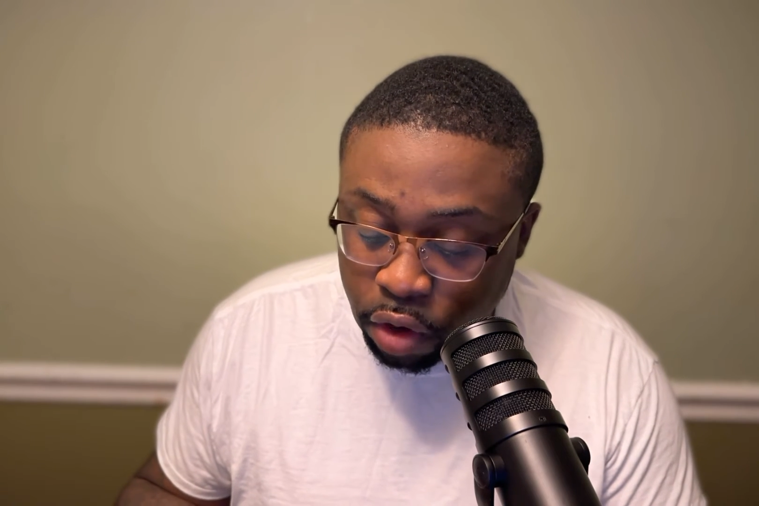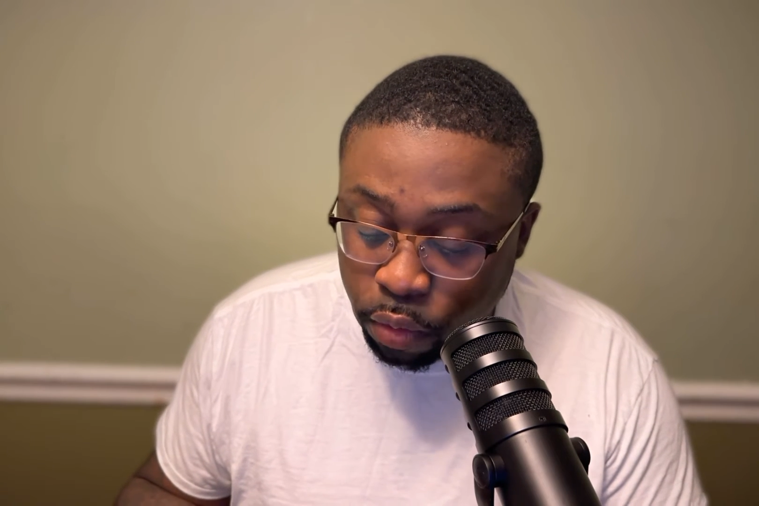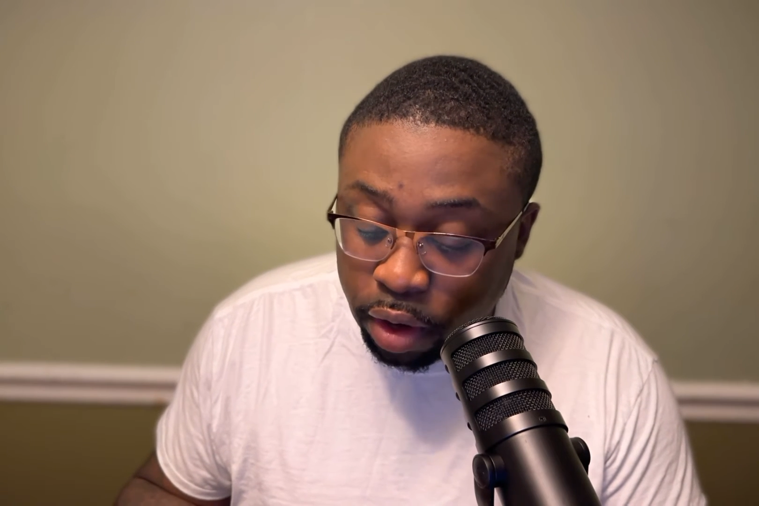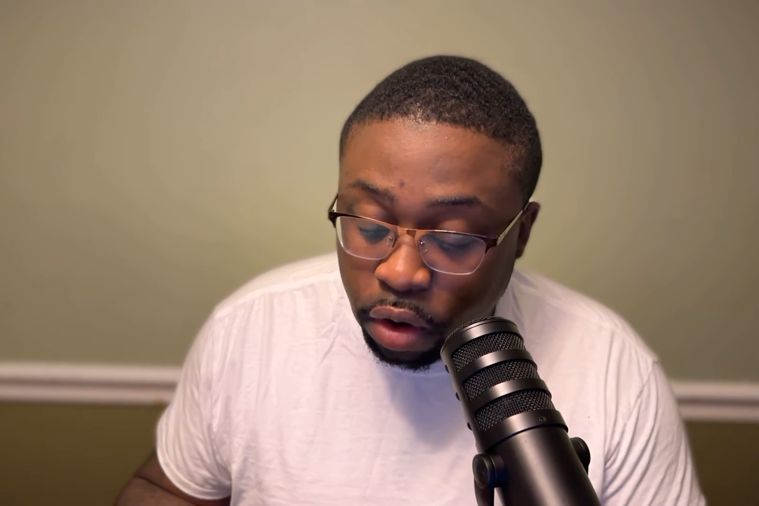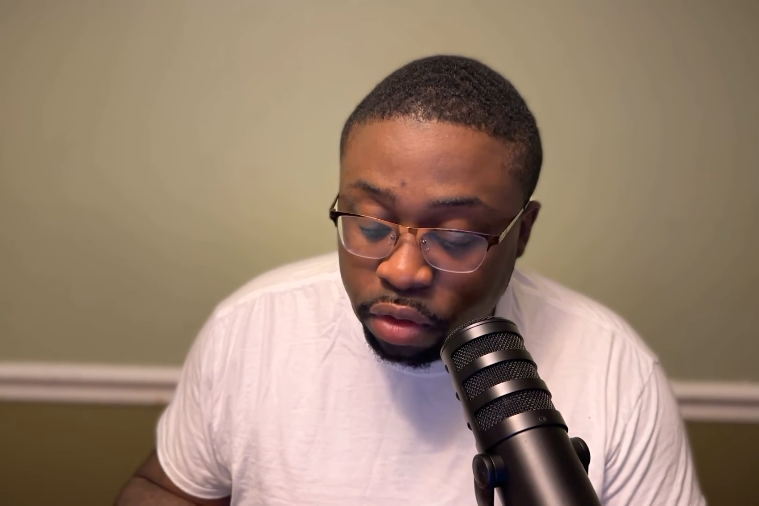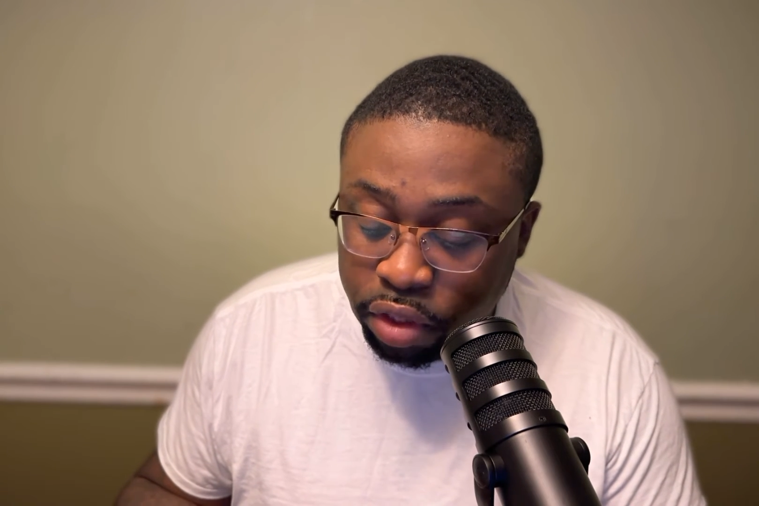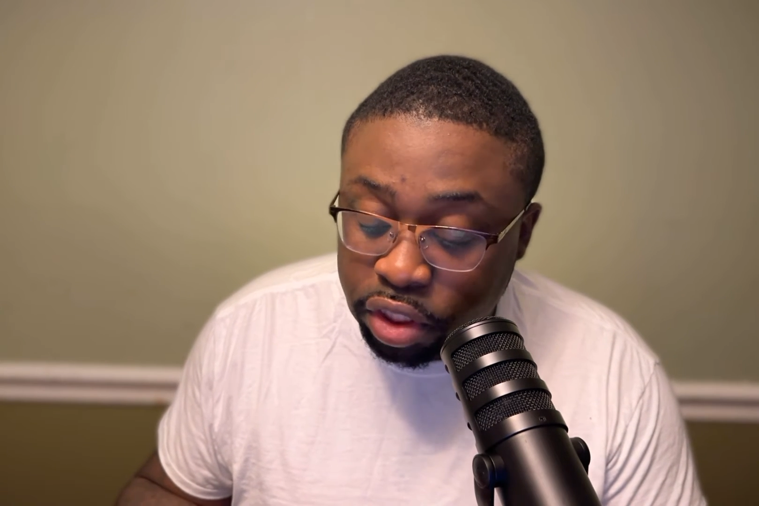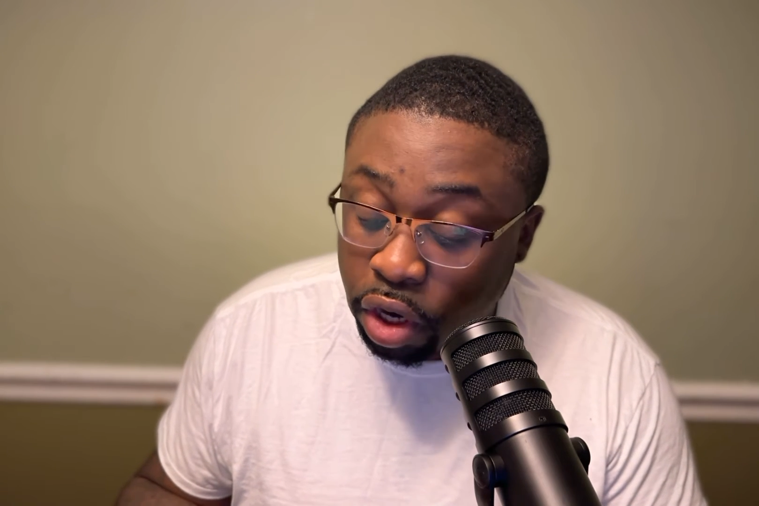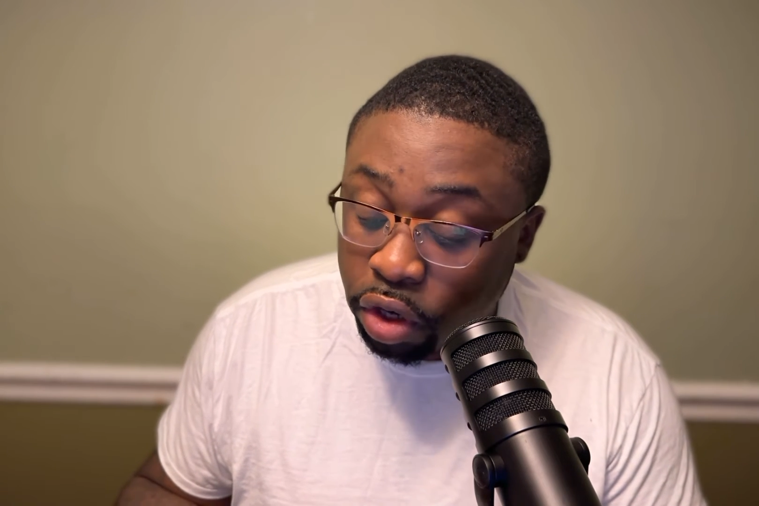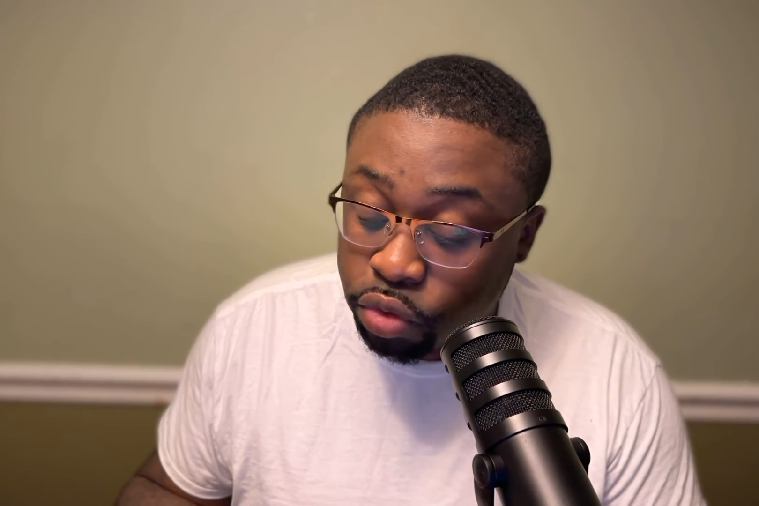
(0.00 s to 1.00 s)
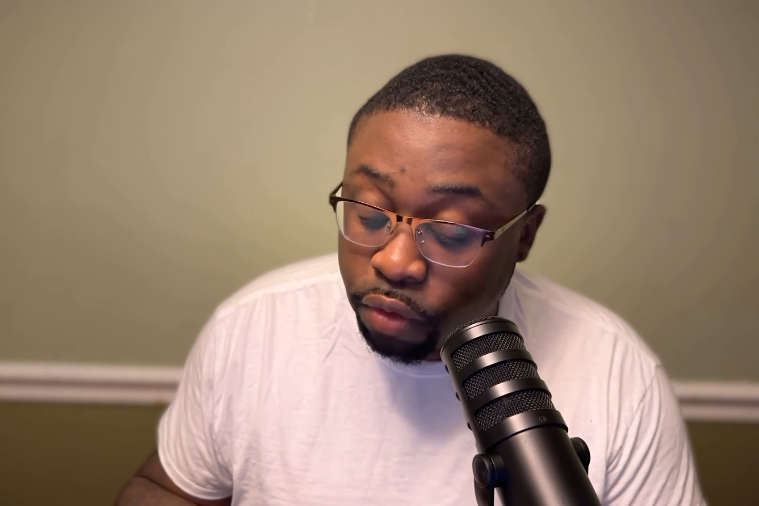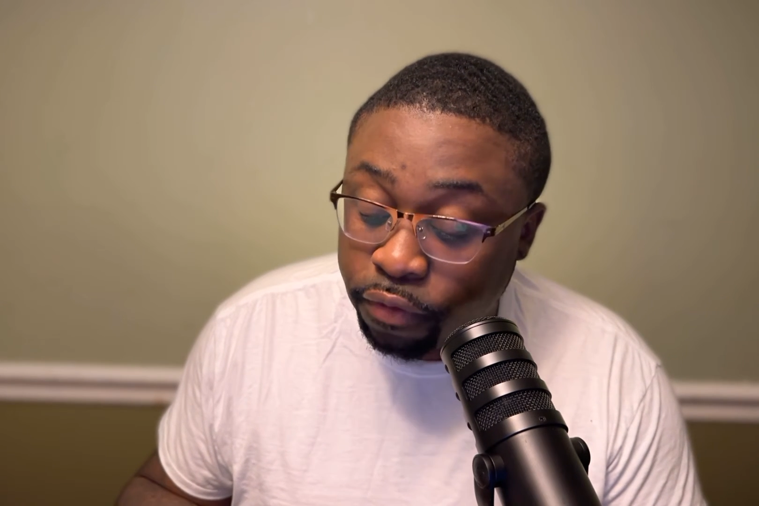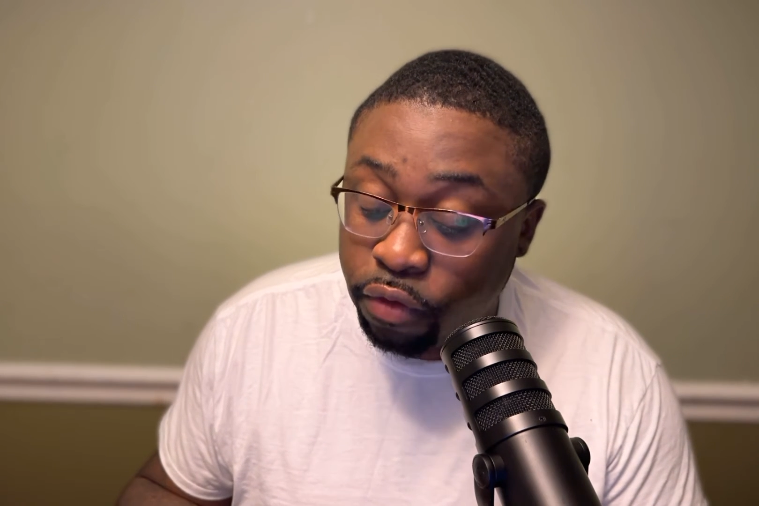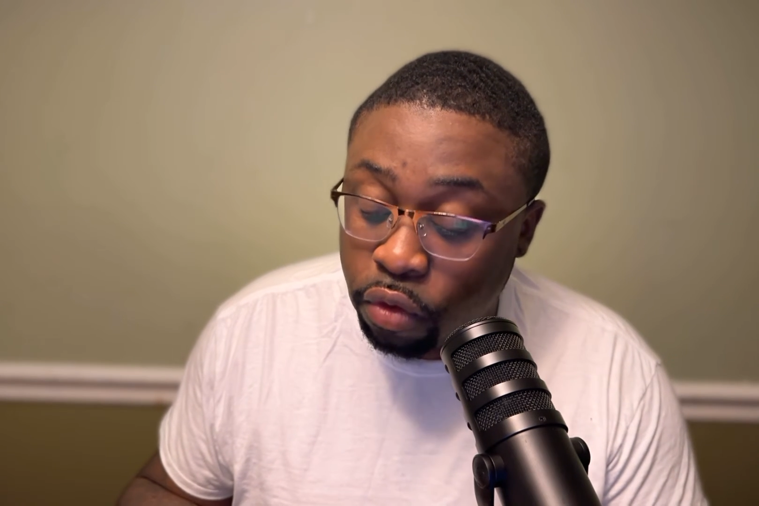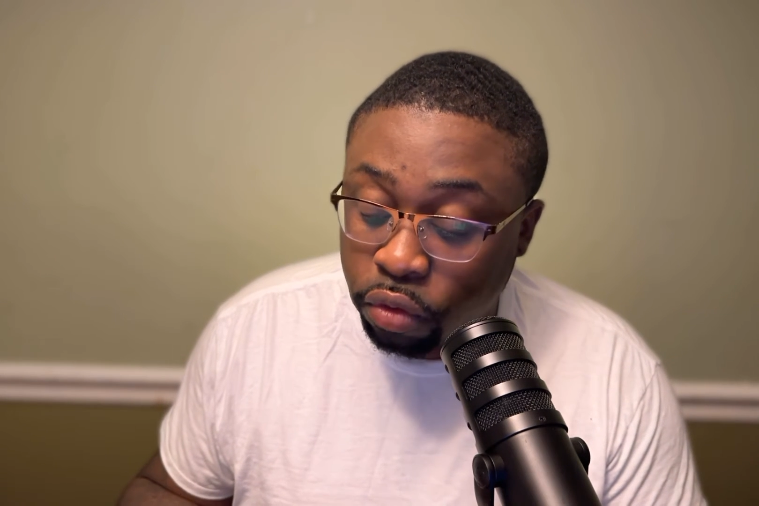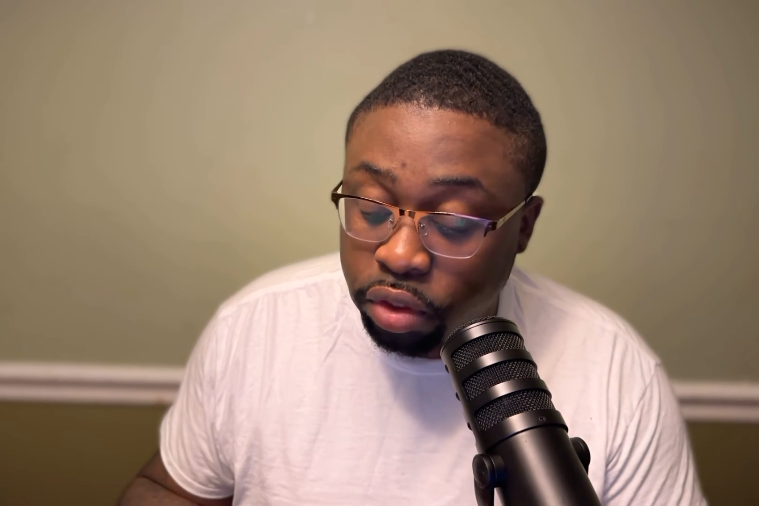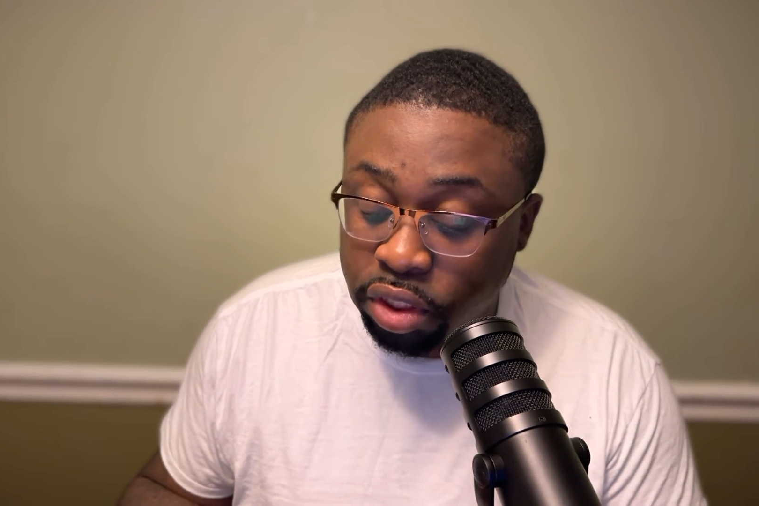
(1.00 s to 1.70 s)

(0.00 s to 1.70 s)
When all the jars were full,